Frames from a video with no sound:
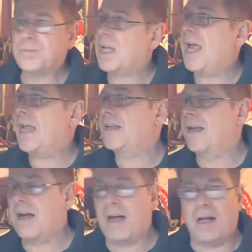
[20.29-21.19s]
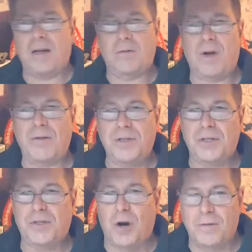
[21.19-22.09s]
And when I was in the
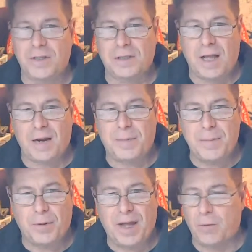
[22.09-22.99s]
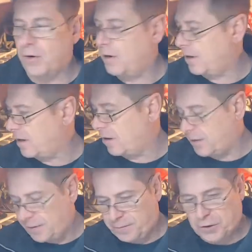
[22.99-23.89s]
service, a lot of people that were,
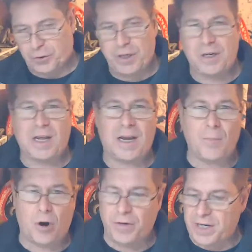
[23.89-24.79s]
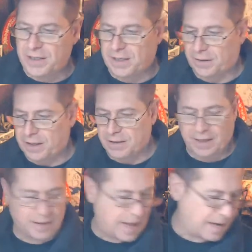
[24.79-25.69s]
infantry, you get MREs, get things
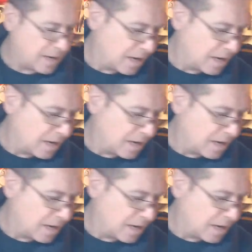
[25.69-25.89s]
like that.